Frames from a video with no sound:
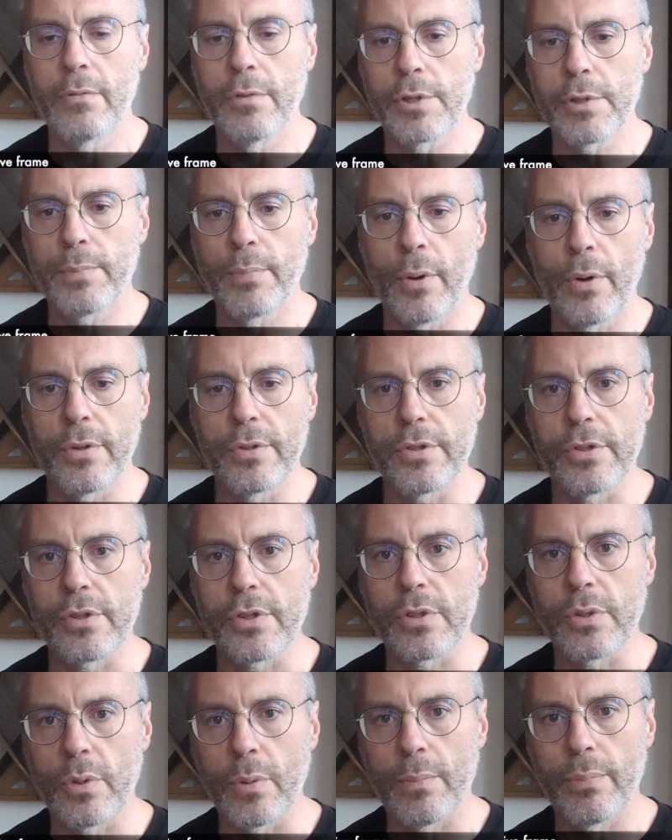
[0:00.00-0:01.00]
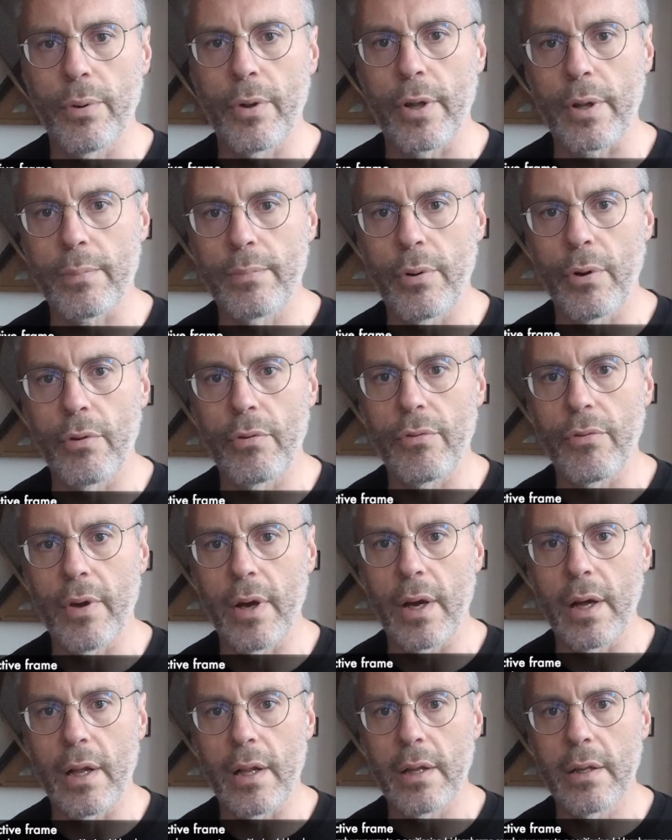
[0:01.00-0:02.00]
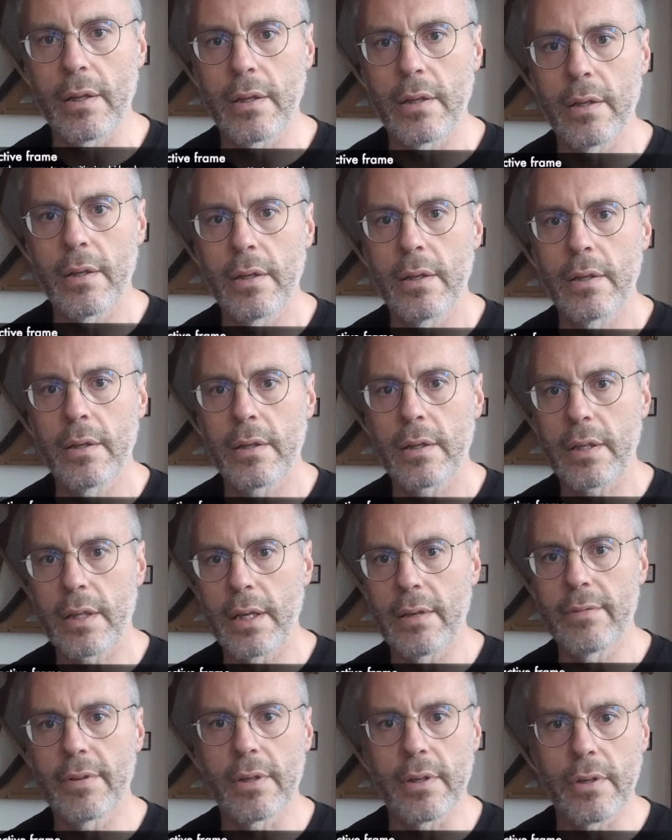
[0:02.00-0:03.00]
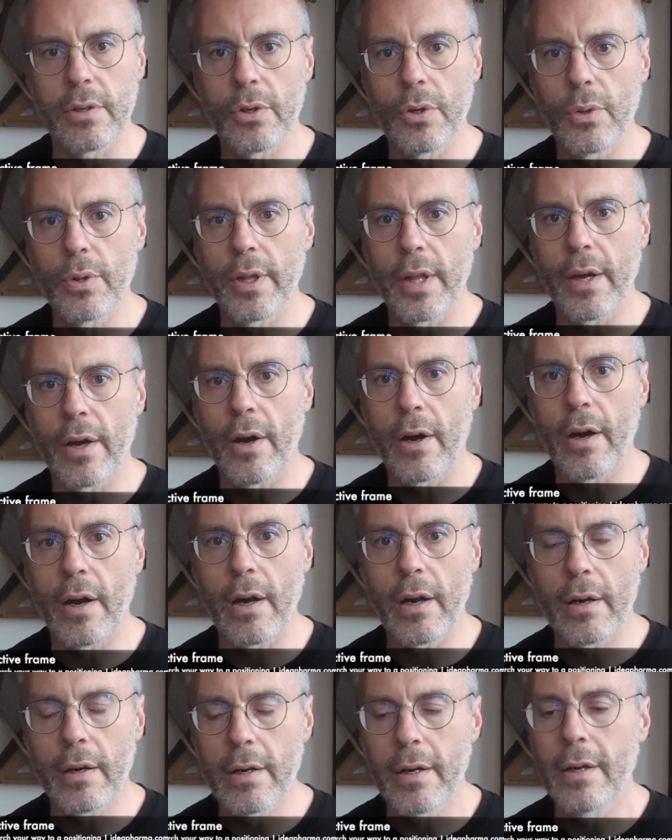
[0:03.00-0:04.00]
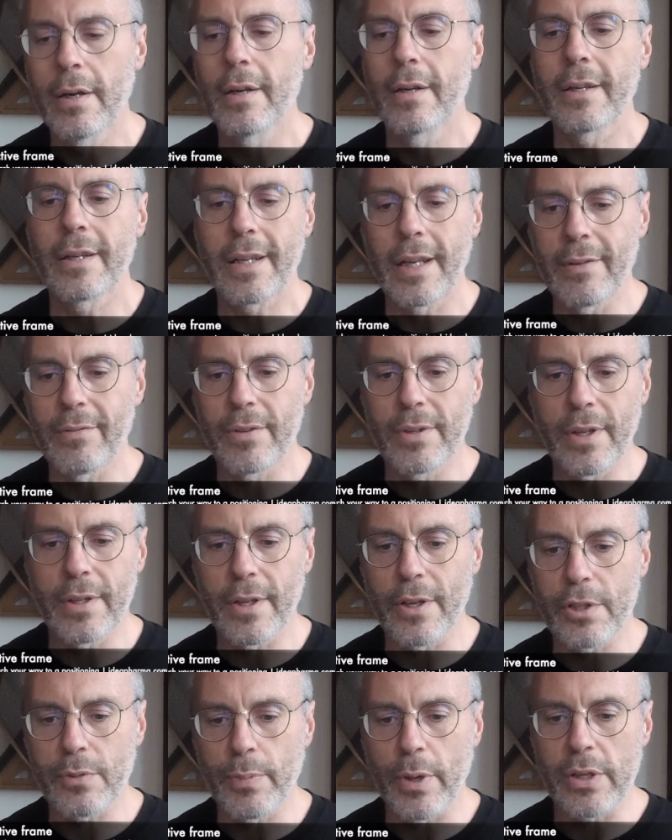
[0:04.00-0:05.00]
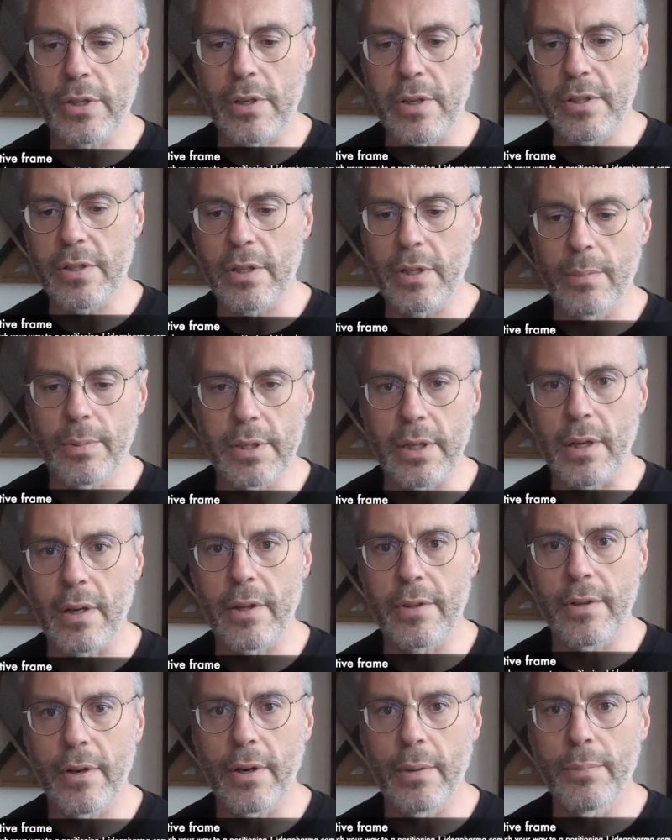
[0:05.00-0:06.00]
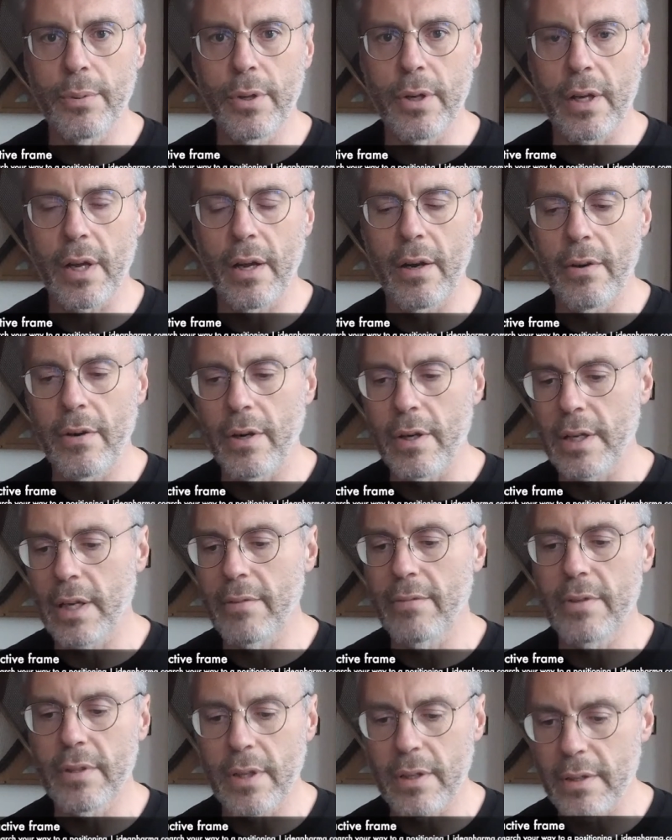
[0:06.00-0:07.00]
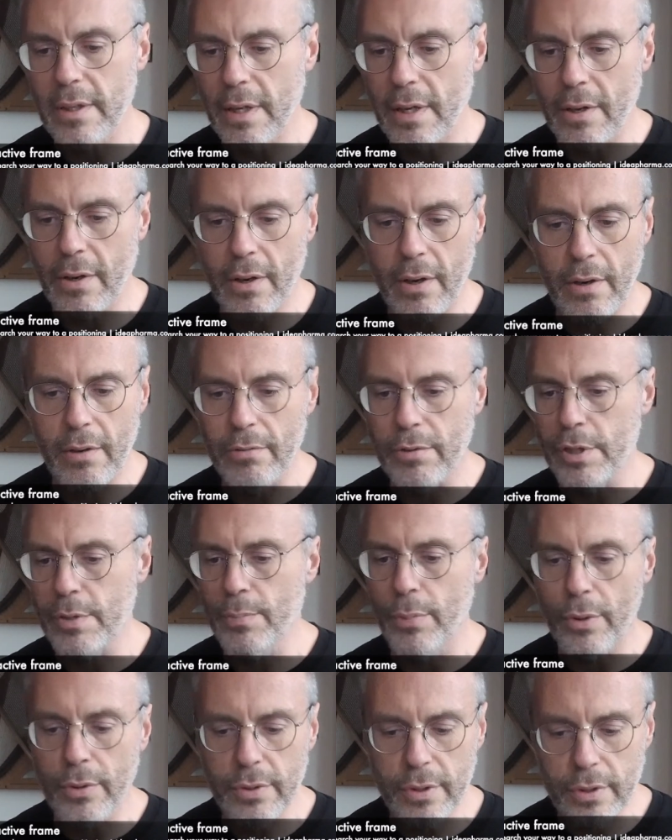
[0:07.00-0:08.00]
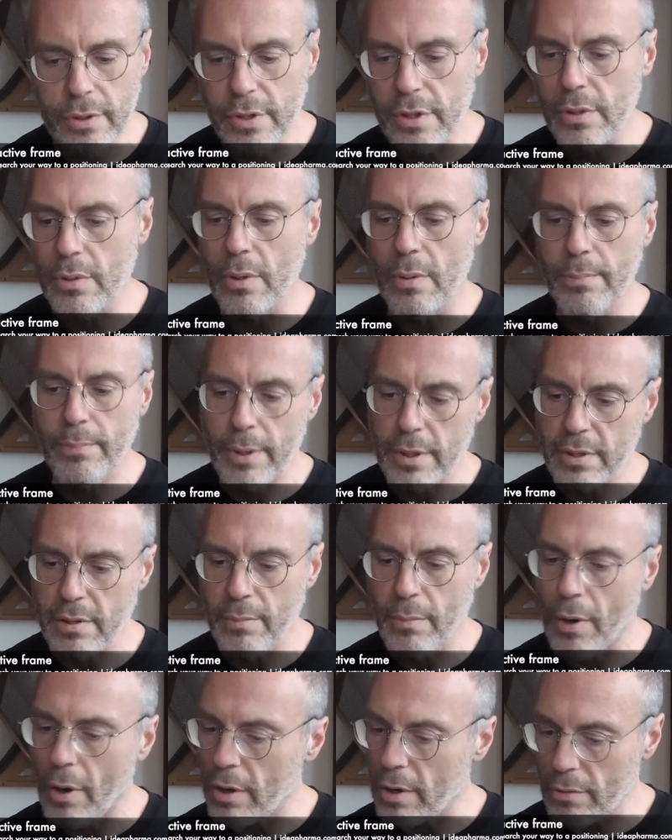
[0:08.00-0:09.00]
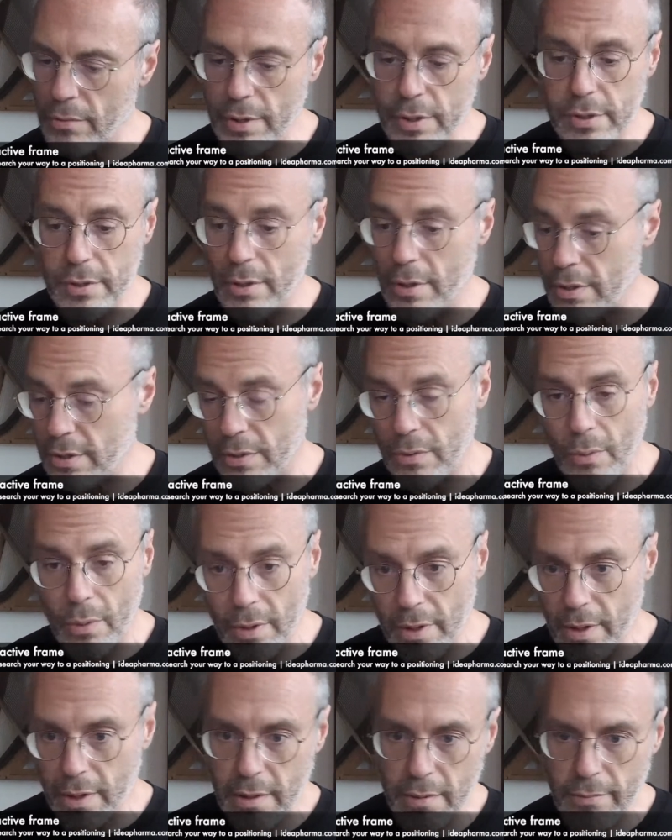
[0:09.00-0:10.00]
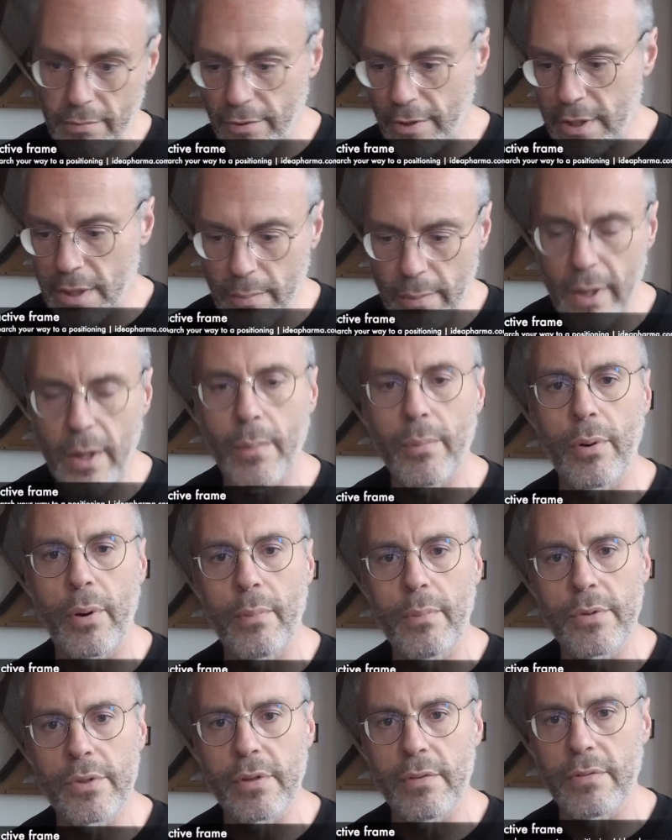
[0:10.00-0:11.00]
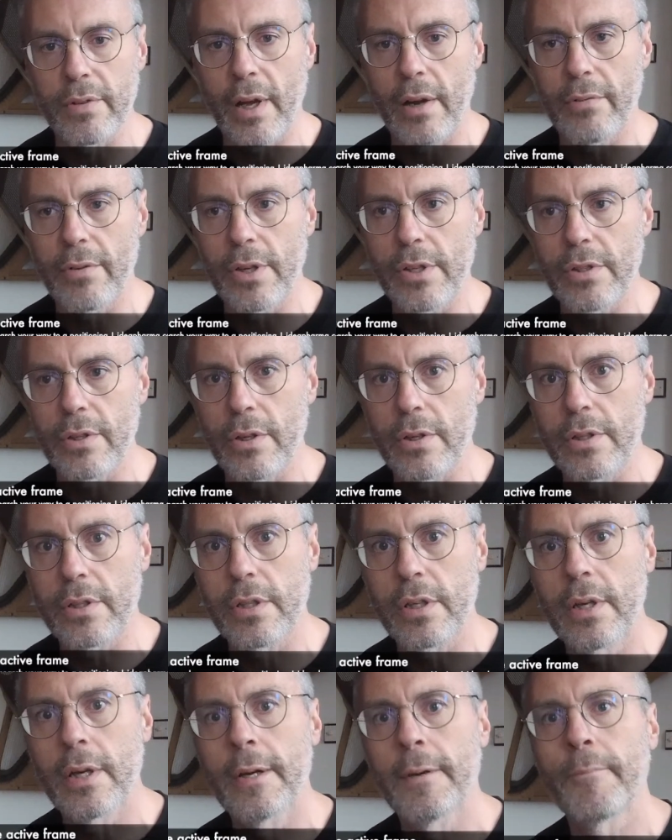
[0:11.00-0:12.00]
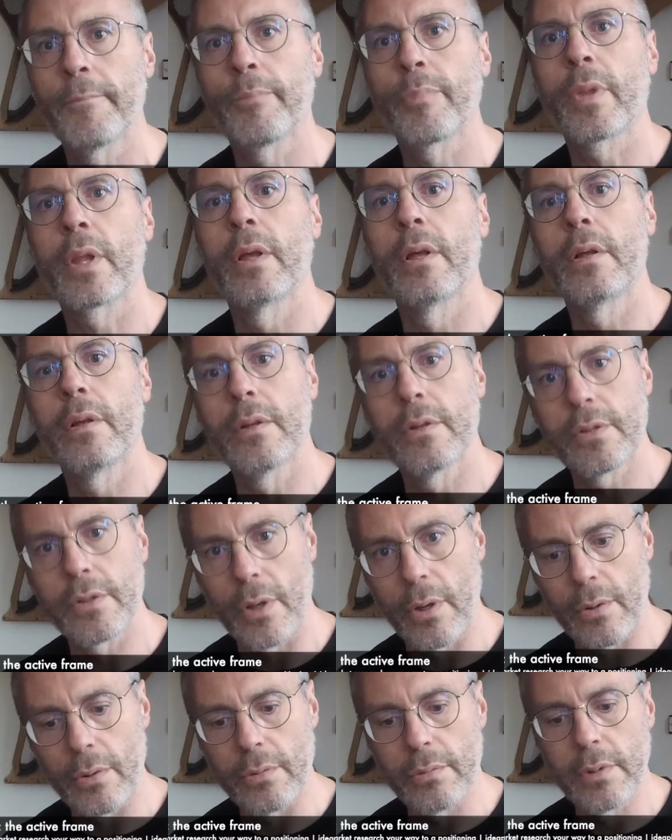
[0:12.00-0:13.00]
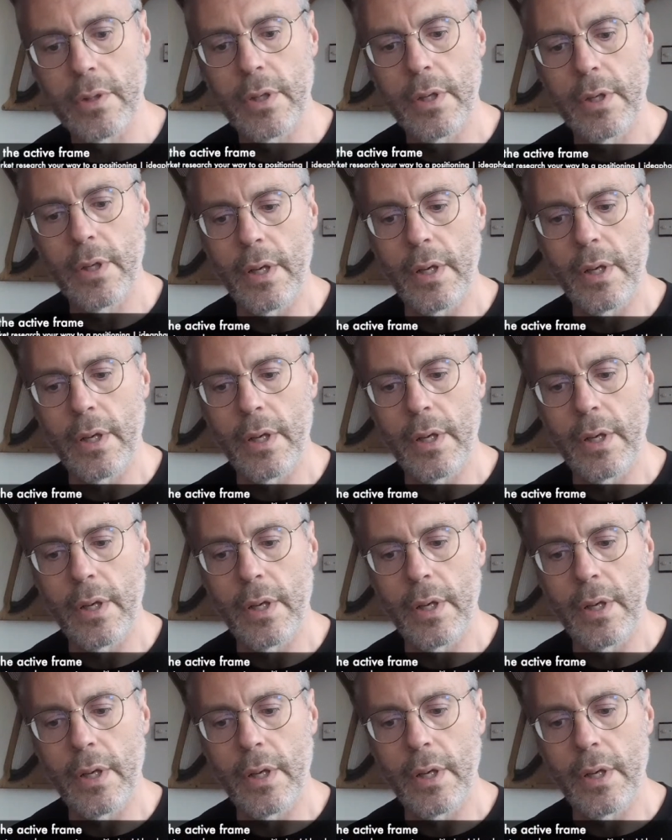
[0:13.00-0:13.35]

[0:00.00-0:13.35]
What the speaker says: responses to a product profile, given who they are, given that they're specialists in a particular therapeutic area, given that they are respondents to a piece of market research and all the other fundamental problems of that research. So,